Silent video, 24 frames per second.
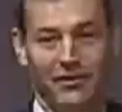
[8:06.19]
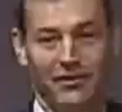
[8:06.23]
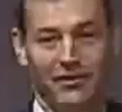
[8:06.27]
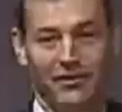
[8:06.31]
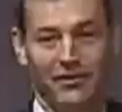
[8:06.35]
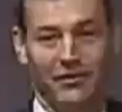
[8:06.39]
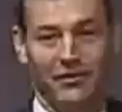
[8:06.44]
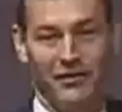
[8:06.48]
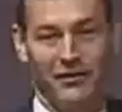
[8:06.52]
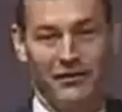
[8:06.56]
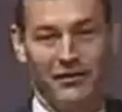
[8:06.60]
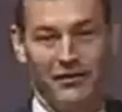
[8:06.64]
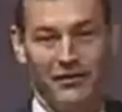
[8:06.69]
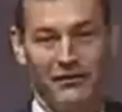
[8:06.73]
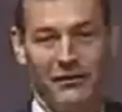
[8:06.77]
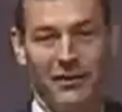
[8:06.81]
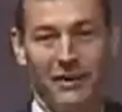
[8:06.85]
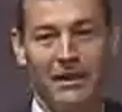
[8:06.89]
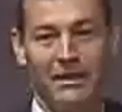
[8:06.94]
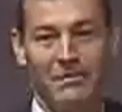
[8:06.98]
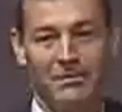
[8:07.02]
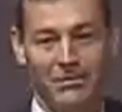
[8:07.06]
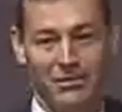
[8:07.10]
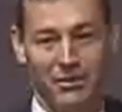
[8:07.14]
in the
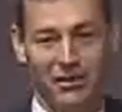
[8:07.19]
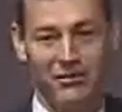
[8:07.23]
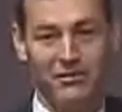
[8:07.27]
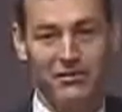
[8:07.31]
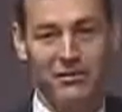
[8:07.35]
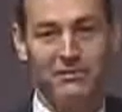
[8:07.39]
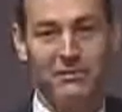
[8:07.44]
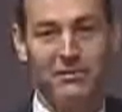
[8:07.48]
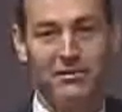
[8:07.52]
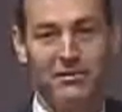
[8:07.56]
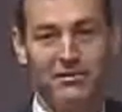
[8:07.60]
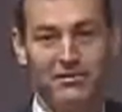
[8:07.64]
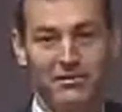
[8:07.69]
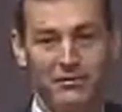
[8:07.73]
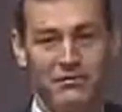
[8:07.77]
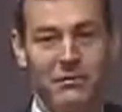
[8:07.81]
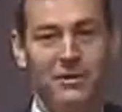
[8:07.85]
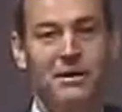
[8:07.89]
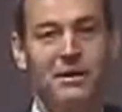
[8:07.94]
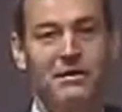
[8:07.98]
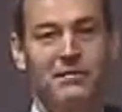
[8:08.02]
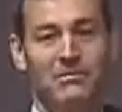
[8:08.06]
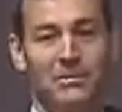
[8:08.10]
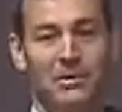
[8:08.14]
lay press. I mean, there's
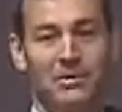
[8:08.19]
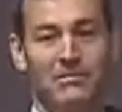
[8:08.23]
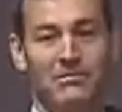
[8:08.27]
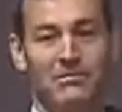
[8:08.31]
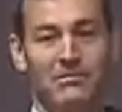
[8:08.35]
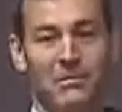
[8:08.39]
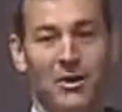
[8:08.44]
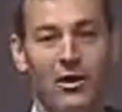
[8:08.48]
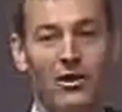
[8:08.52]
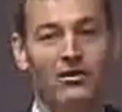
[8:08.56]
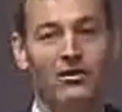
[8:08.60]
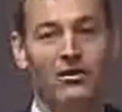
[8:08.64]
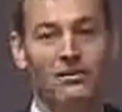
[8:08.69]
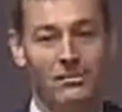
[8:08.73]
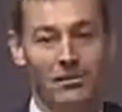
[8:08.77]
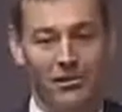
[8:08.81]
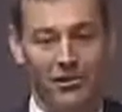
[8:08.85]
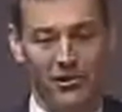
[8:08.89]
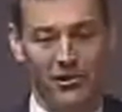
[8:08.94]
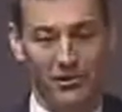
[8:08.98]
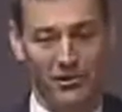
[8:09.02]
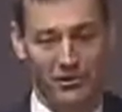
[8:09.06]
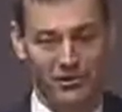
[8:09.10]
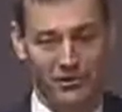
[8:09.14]
been
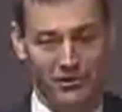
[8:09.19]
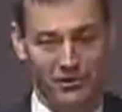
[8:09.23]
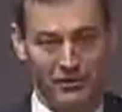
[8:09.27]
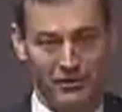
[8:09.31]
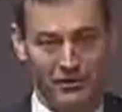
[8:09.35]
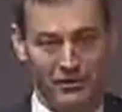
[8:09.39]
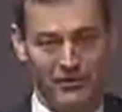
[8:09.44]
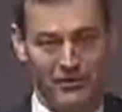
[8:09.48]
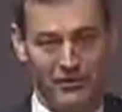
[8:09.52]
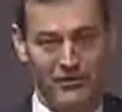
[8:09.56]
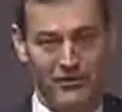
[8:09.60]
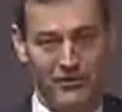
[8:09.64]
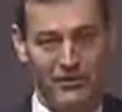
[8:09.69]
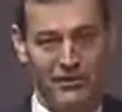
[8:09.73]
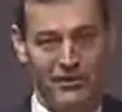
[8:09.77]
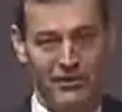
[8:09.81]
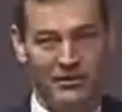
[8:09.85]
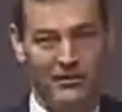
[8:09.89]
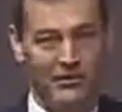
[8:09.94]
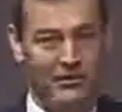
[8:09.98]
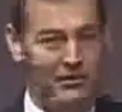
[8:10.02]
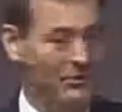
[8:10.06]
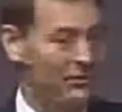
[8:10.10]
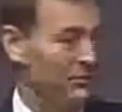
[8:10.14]
multiple articles
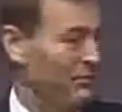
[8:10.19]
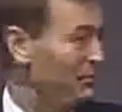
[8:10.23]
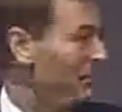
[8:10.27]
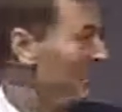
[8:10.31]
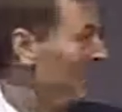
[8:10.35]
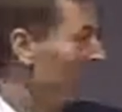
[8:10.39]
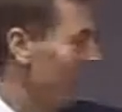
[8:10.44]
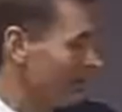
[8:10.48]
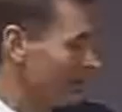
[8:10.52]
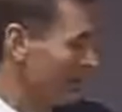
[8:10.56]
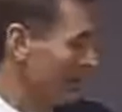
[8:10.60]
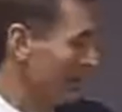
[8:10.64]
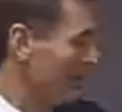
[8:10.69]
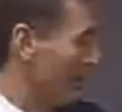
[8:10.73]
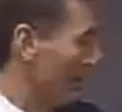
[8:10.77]
that